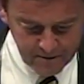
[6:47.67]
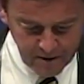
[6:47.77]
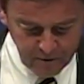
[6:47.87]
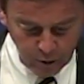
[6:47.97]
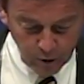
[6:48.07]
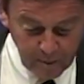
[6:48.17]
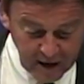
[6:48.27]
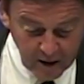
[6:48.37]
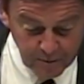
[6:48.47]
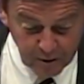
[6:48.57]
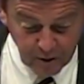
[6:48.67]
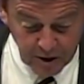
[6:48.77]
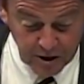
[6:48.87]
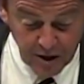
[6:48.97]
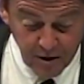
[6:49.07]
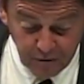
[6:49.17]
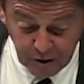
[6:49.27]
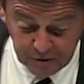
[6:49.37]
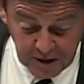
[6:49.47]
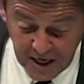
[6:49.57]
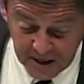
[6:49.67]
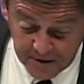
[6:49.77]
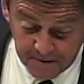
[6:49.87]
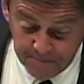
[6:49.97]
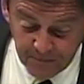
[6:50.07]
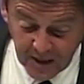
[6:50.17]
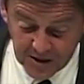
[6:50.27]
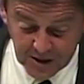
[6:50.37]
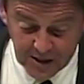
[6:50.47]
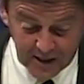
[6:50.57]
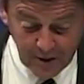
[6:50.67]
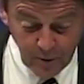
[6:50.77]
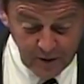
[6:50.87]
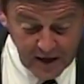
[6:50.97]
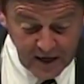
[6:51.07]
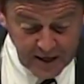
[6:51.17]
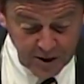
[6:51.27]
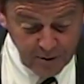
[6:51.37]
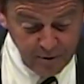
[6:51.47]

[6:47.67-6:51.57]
If you look back up to verse fifteen, that's exactly what they had asked him